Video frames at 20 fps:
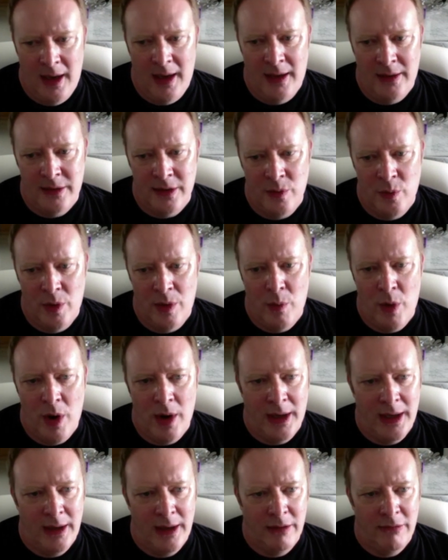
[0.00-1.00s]
And so we're
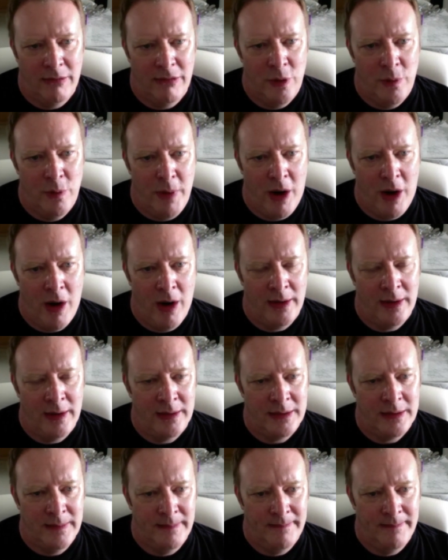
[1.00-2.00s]
working through partners.